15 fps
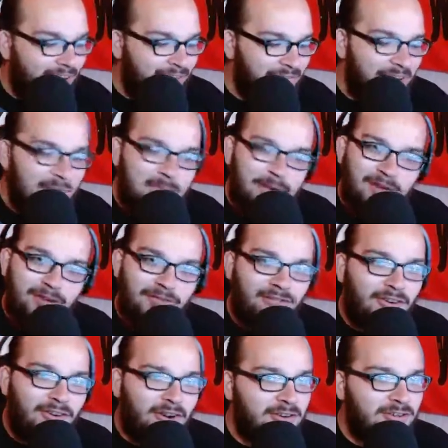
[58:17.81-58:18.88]
if that
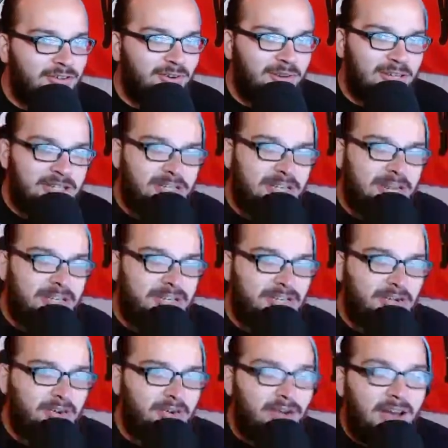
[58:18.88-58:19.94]
motherfucker joins
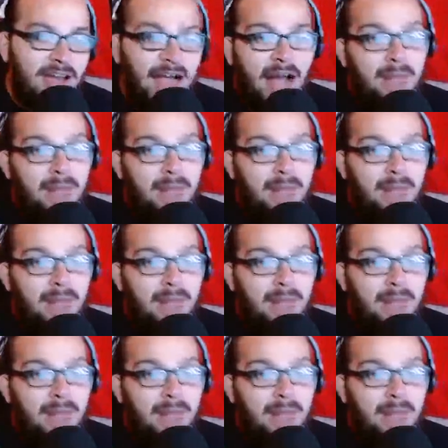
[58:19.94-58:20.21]
Chase U,